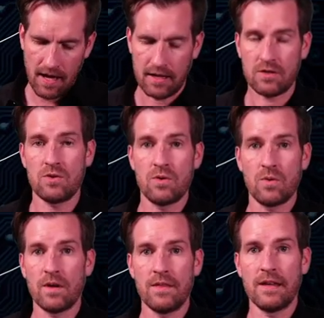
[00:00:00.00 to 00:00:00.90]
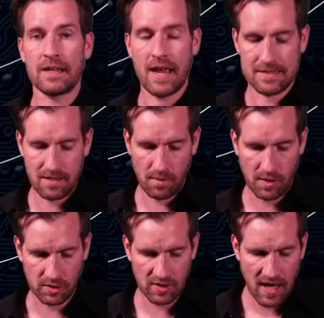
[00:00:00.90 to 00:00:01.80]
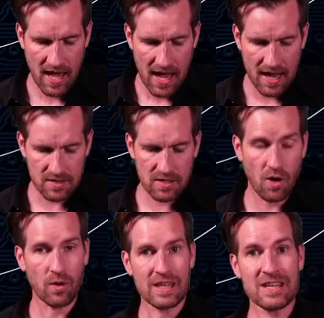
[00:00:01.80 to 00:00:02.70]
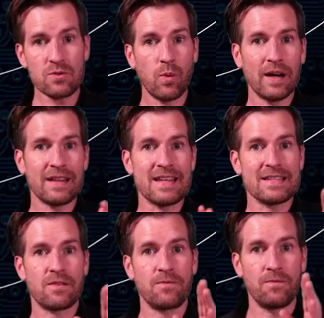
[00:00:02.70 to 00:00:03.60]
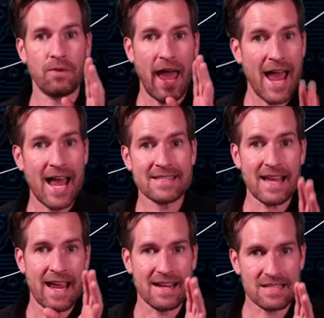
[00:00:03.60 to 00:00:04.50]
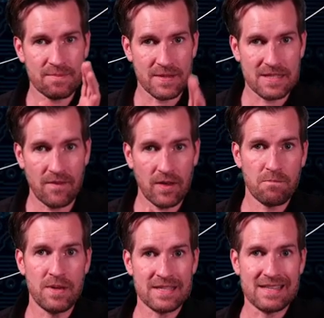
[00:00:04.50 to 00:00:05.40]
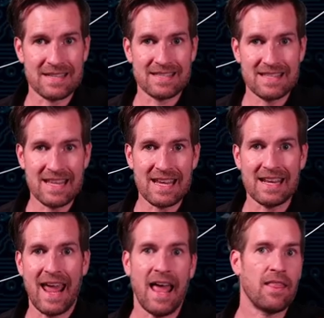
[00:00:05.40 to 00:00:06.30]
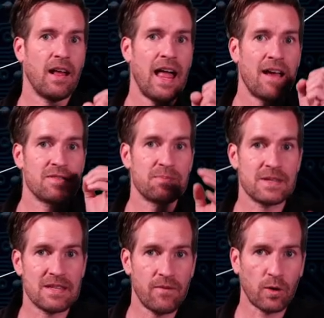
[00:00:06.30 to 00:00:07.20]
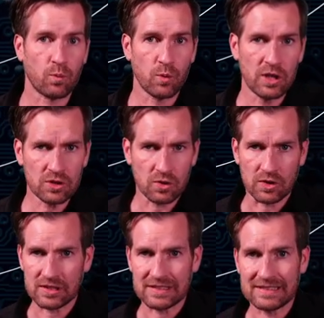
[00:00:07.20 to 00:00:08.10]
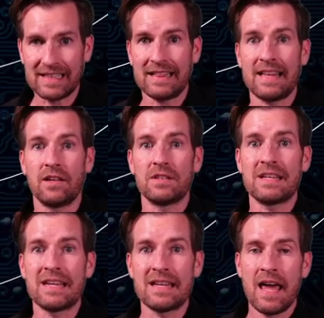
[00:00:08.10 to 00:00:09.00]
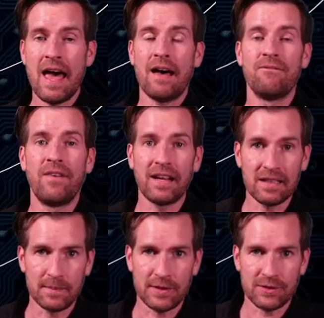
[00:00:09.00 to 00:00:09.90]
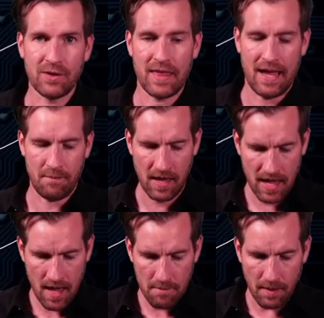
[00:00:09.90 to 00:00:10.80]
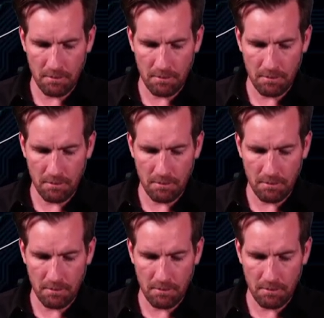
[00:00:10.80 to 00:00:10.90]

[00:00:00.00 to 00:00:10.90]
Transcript: to the customers. And so each one of these has a specific business need, and they'll have specific resources that they'll need available to them. But